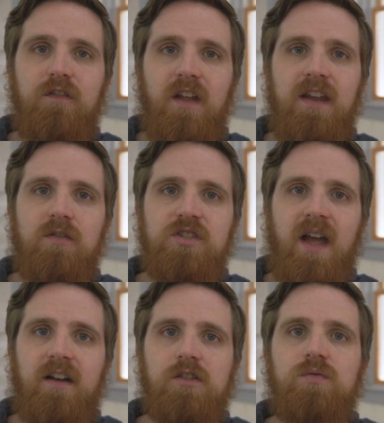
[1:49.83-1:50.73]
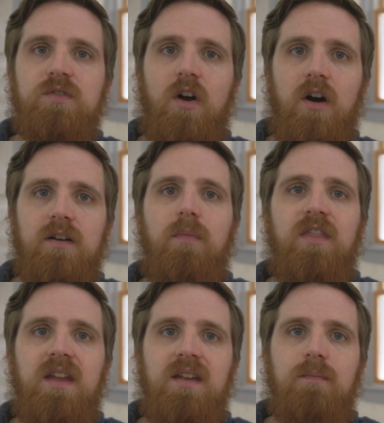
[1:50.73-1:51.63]
video challenge was autumn
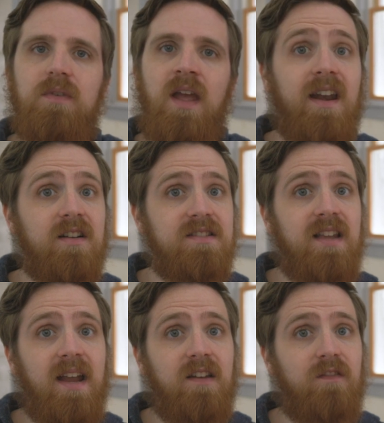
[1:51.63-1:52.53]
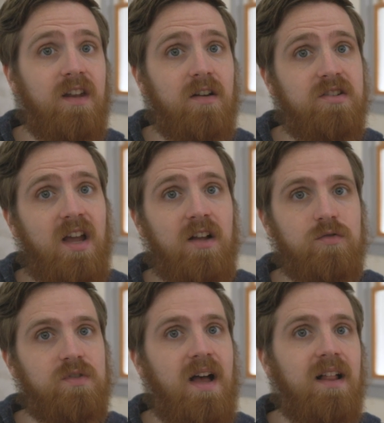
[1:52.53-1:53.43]
themed and our second video challenge
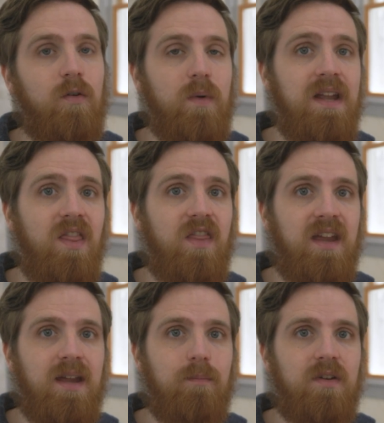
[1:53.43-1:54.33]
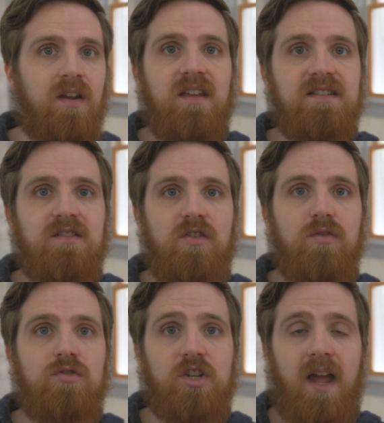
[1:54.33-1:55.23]
was Halloween themed, this
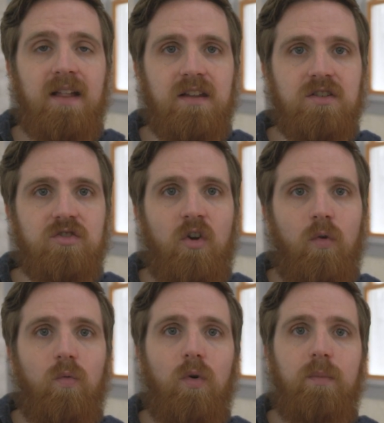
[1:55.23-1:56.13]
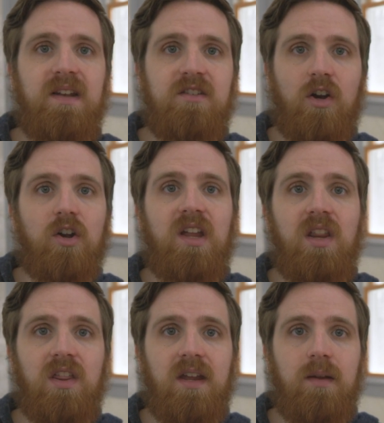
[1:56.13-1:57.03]
new challenge will be turkey
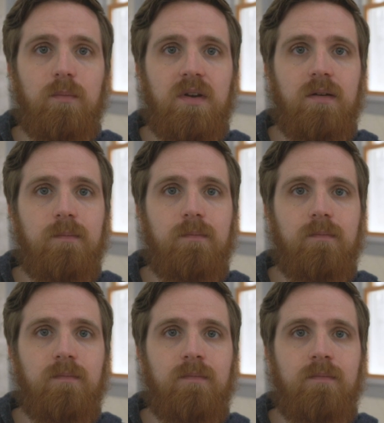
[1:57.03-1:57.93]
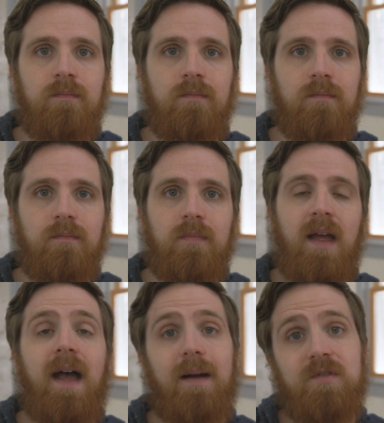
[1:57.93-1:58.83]
themed.
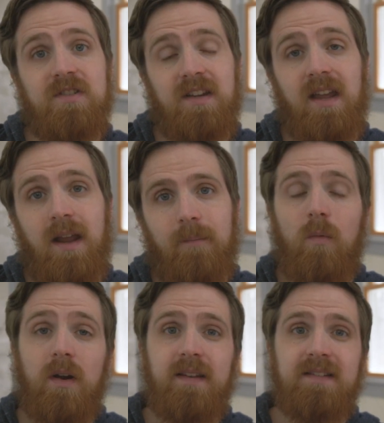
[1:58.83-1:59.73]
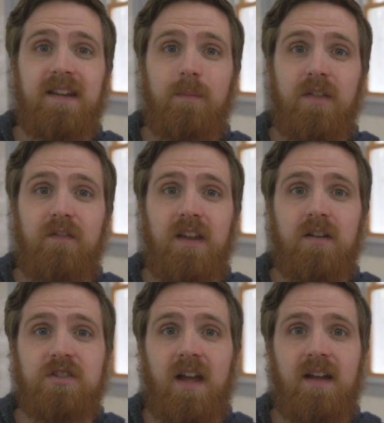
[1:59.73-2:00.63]
I'm just kidding. We're gonna skip the video
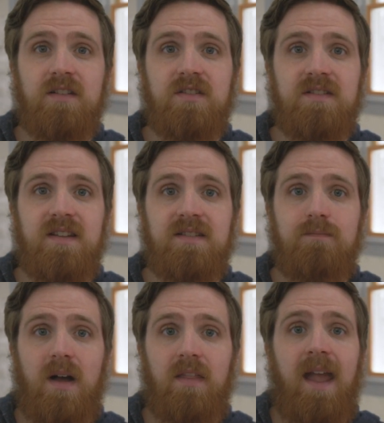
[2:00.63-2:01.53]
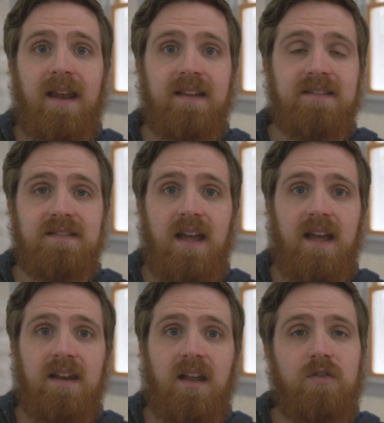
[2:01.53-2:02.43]
challenges this month and
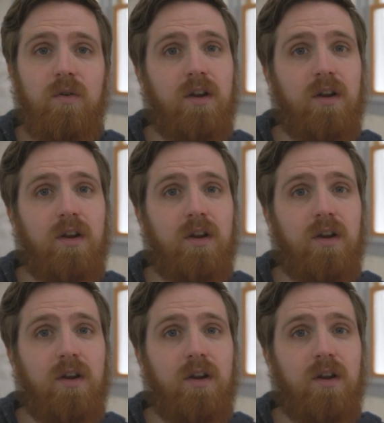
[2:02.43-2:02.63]
instead do a